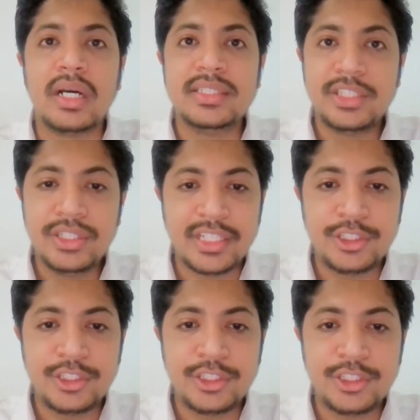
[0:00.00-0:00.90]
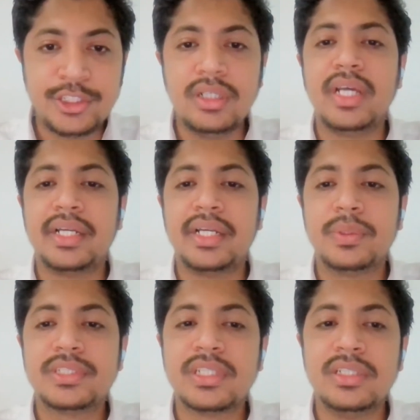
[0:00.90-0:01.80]
The consultation
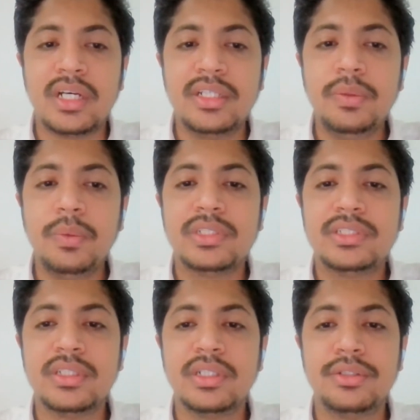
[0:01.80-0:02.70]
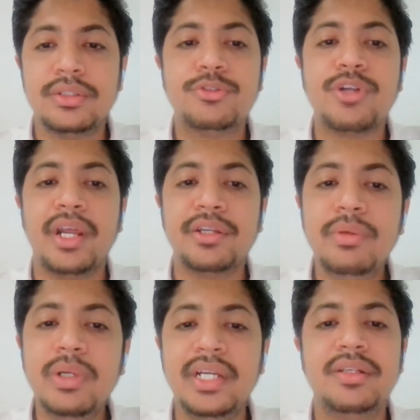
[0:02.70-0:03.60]
that was conducted was to
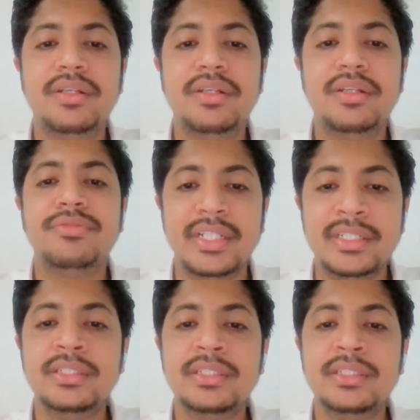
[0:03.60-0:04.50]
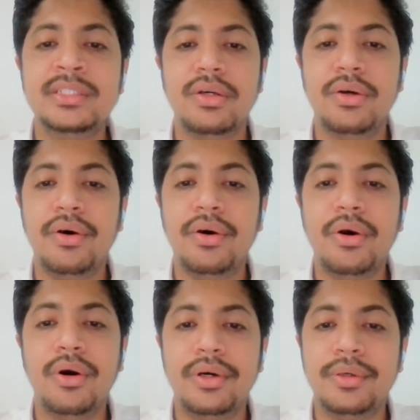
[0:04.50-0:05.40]
triangulate the findings
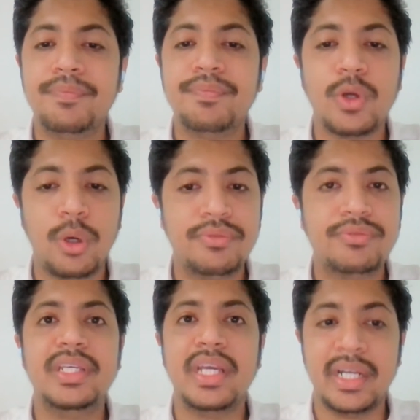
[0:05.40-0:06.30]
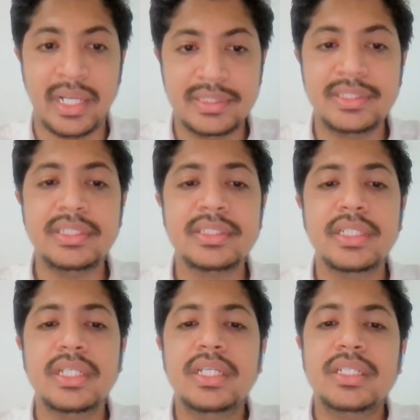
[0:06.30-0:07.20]
of the
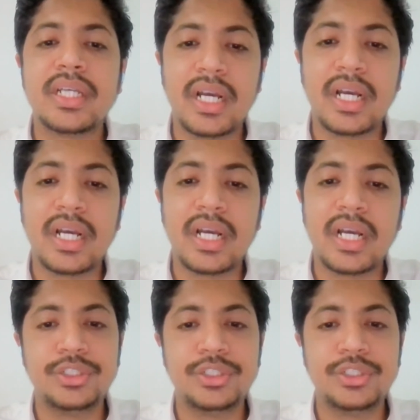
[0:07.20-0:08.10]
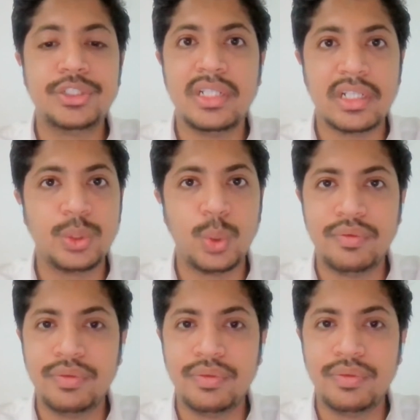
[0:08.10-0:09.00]
analysis. The consultation was
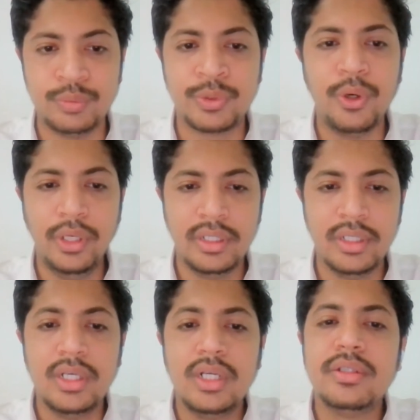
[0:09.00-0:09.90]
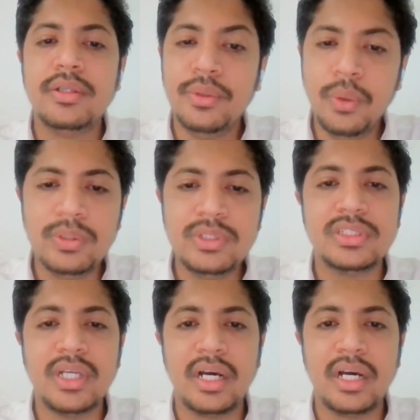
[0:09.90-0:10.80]
conducted over a Zoom call. The
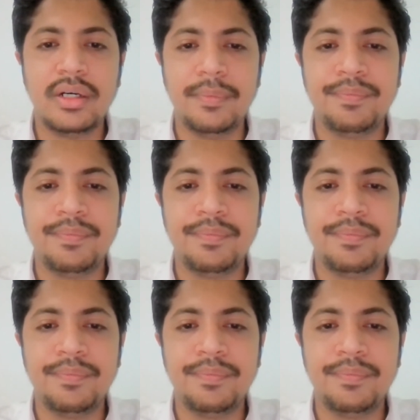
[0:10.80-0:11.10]
notes